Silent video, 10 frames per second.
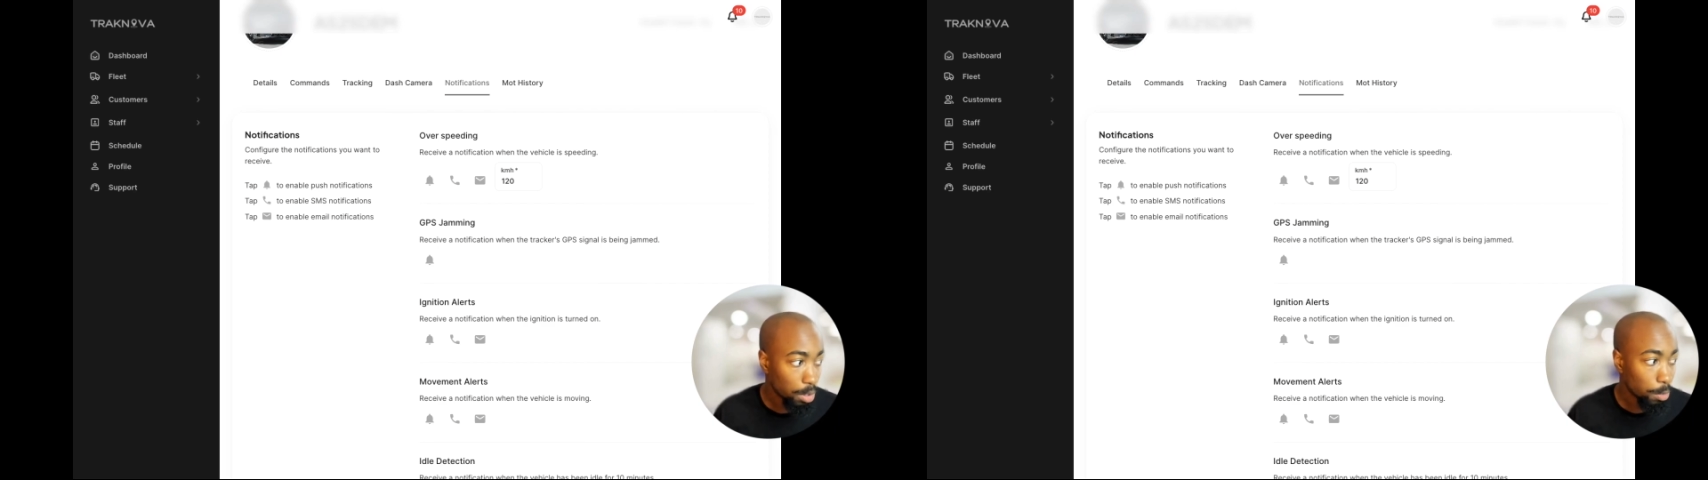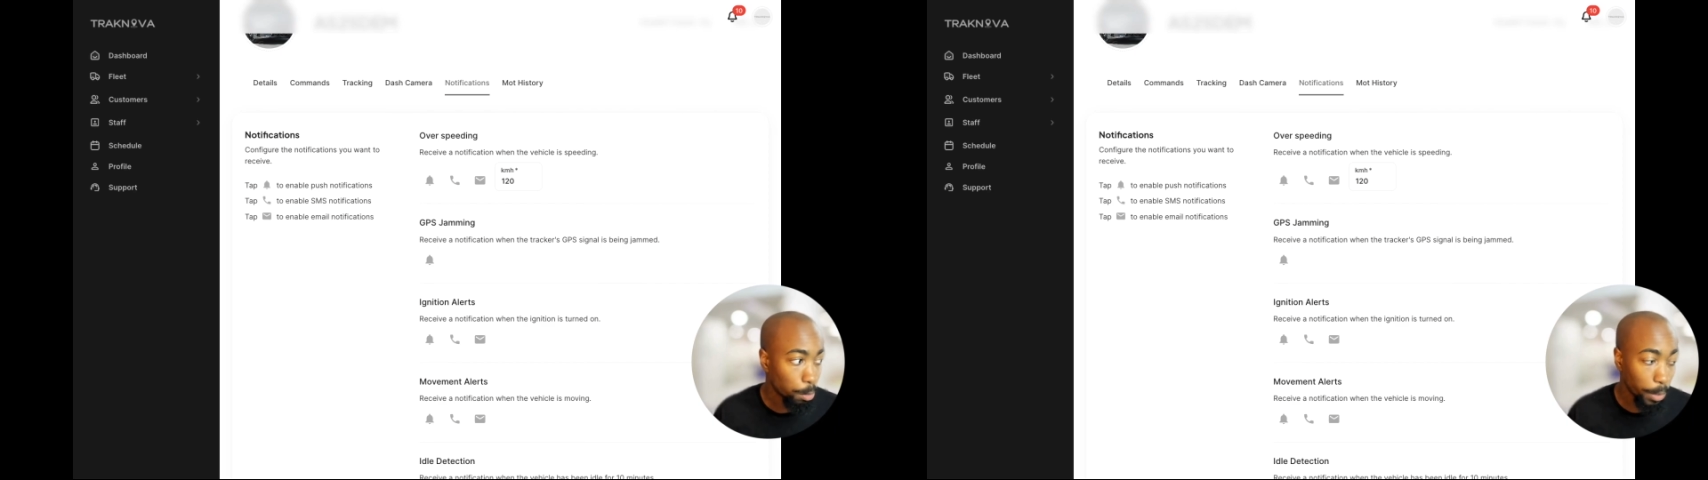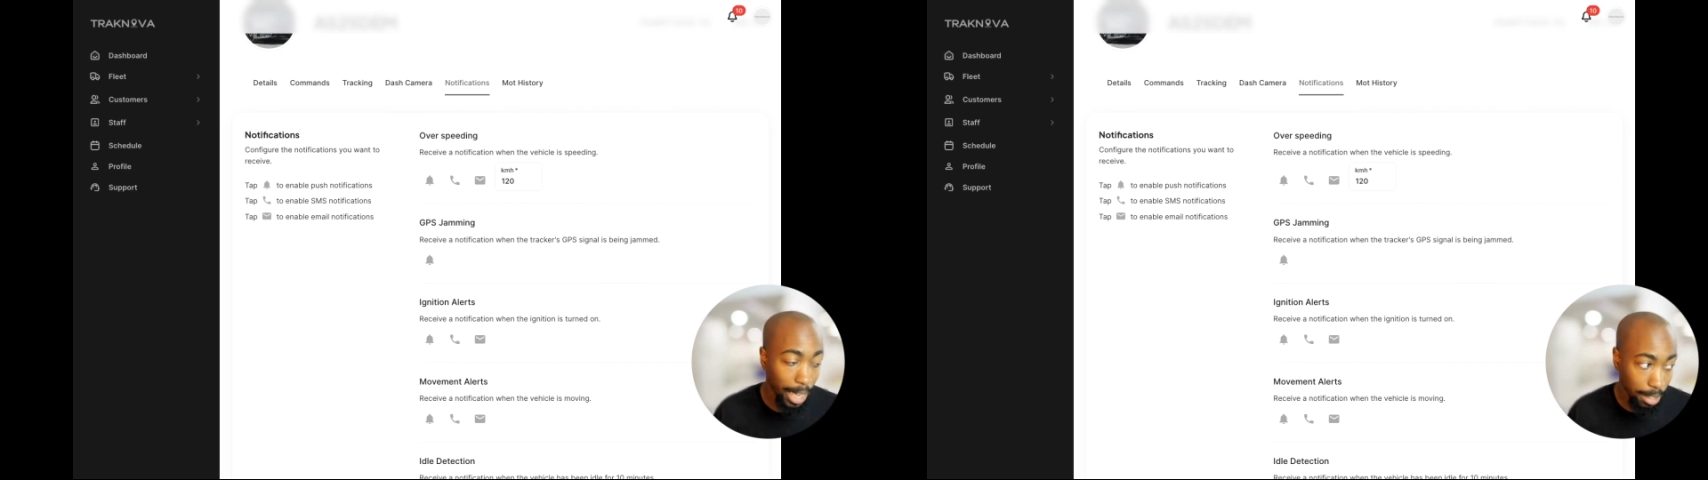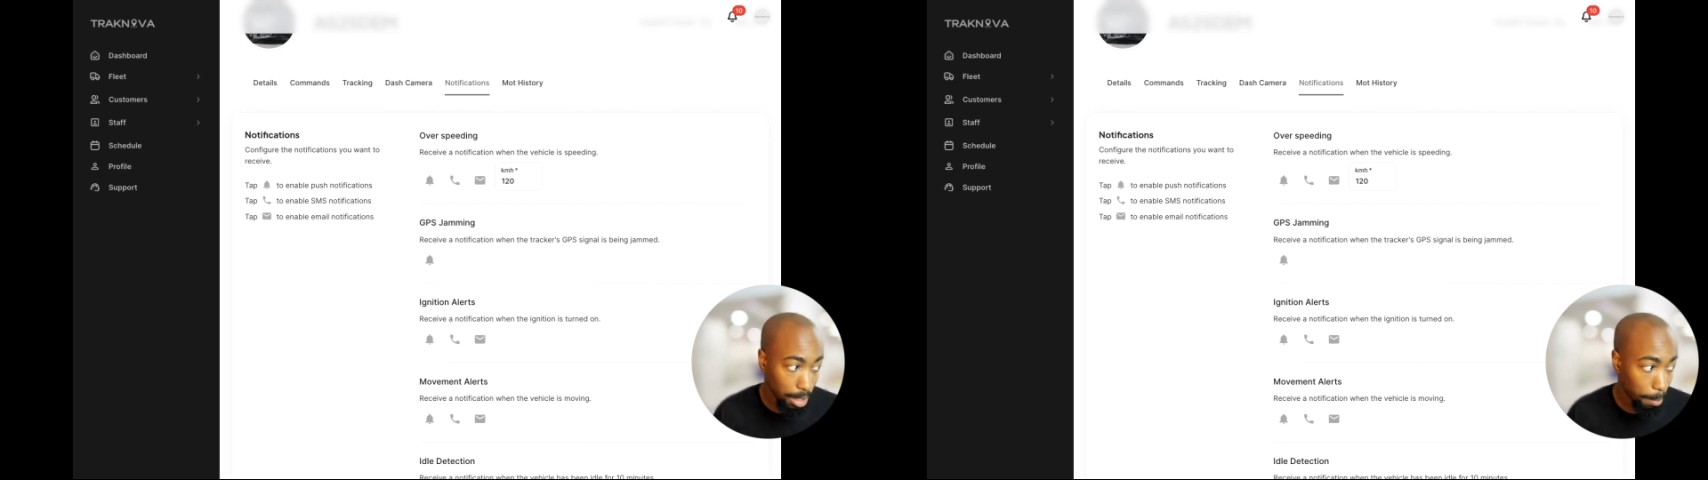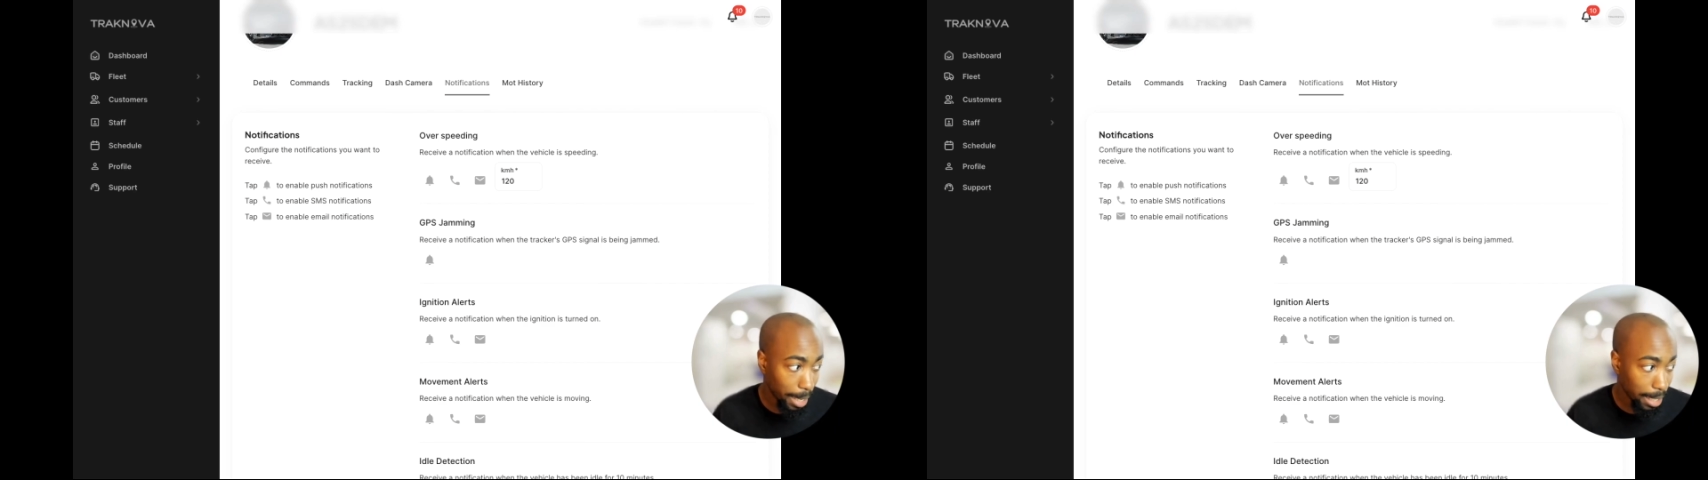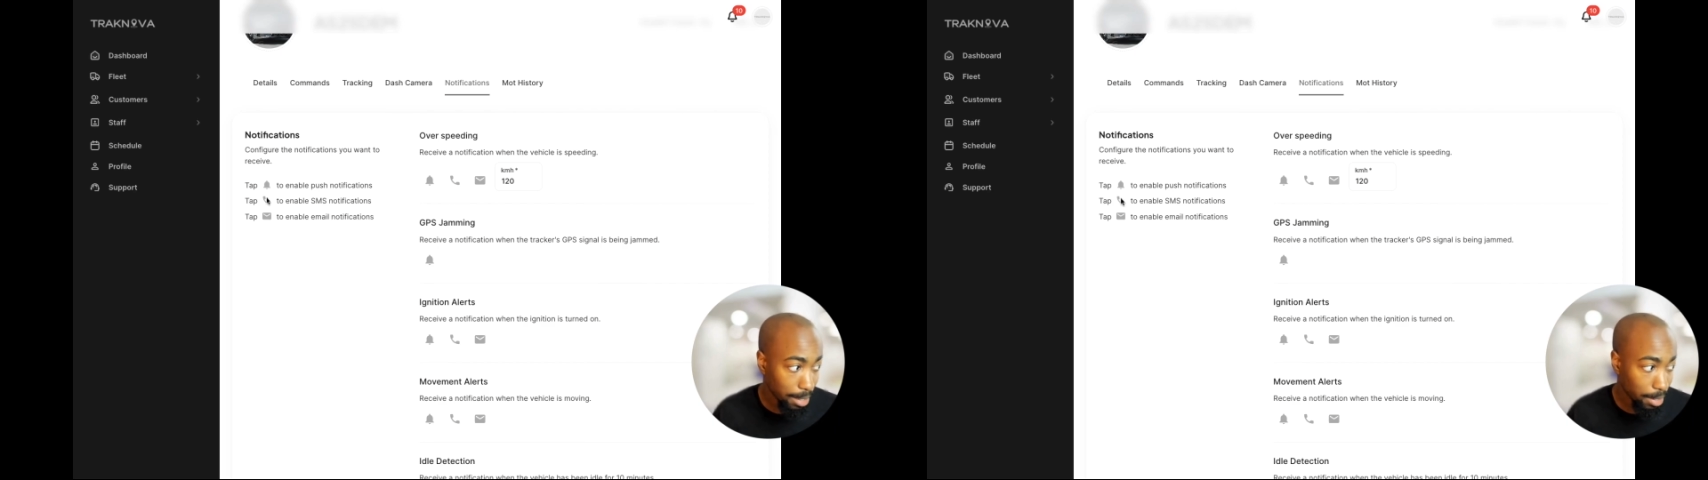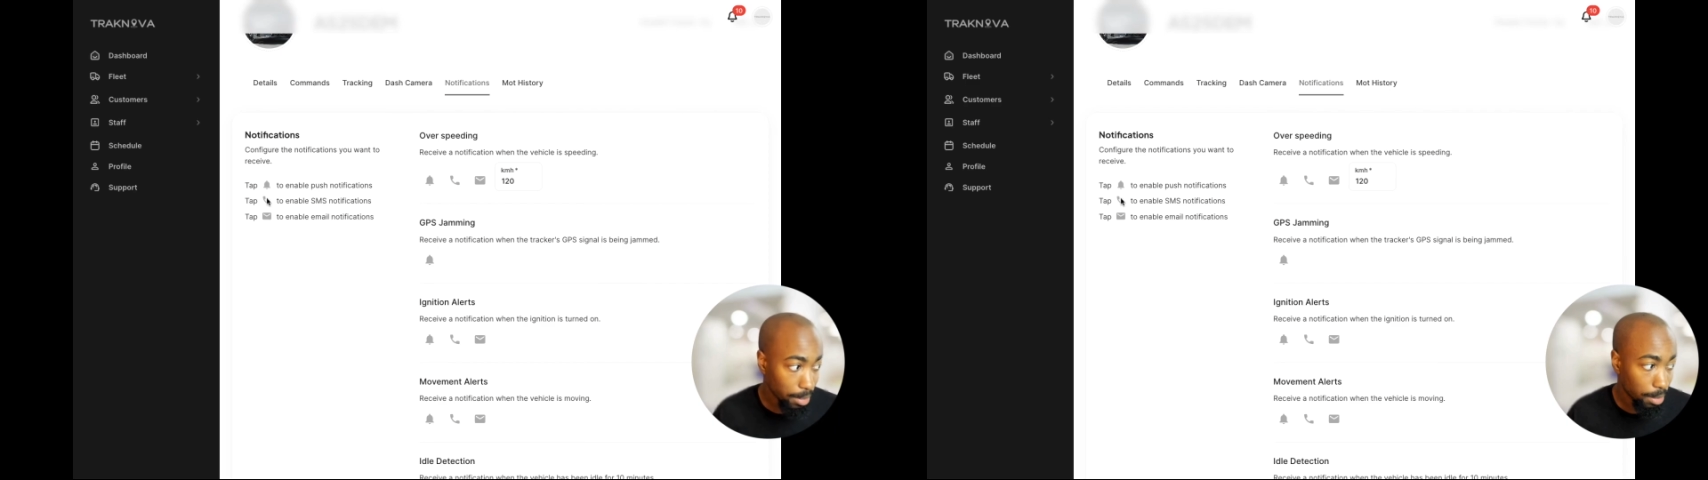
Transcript: through SMS,